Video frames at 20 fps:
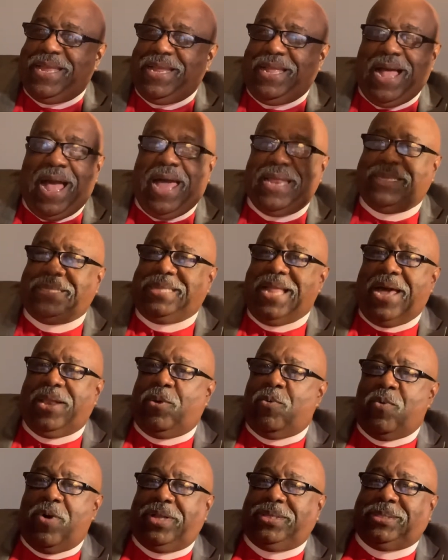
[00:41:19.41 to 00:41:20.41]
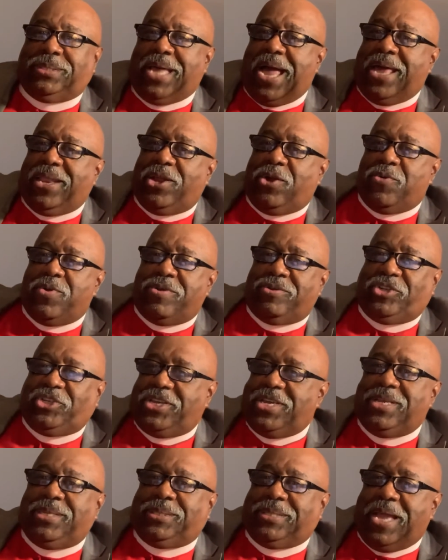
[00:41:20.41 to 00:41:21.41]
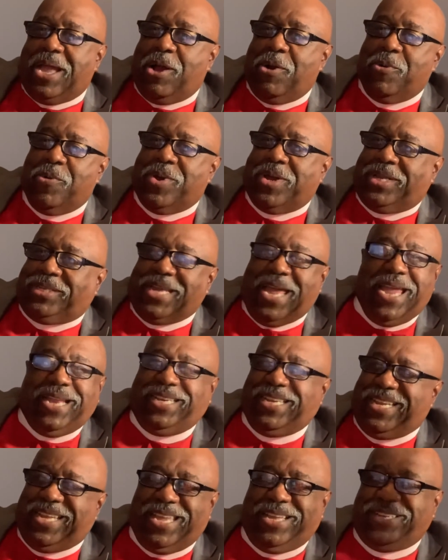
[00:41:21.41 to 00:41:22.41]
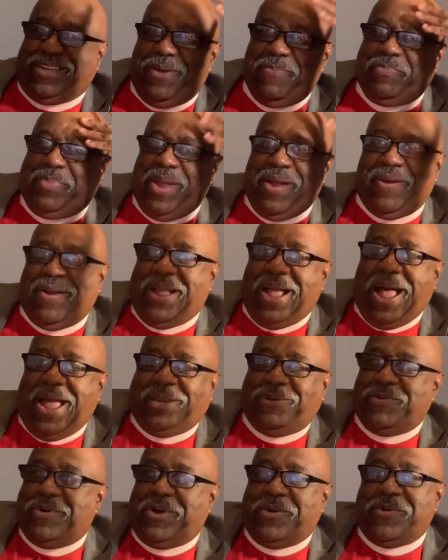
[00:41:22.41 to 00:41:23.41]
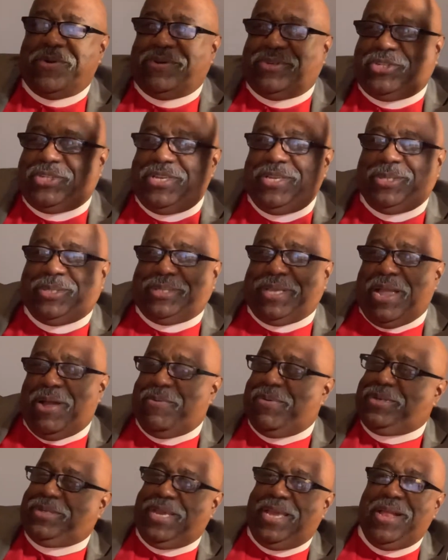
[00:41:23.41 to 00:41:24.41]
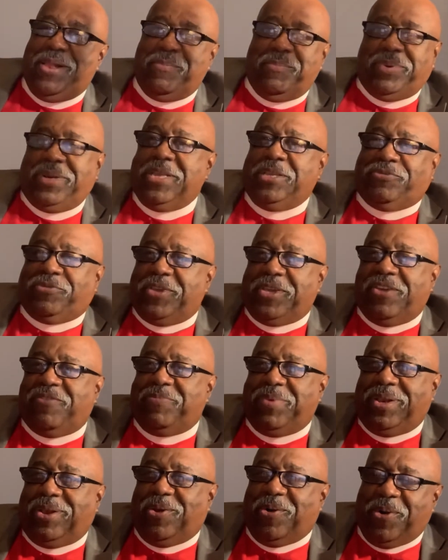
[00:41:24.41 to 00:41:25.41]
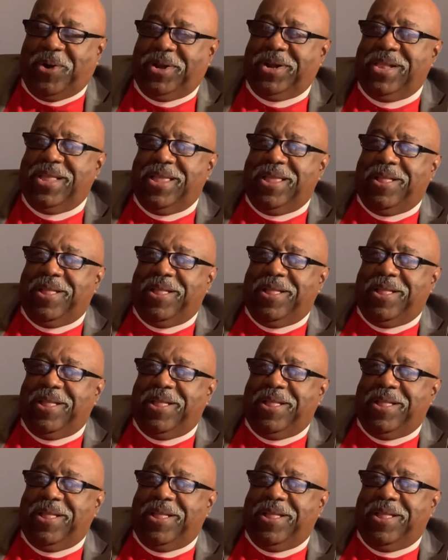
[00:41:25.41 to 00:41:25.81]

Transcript: God is not a one-sided grilled cheese sandwich. I hate to compare God to a grilled cheese sandwich. Please forgive me, Lord.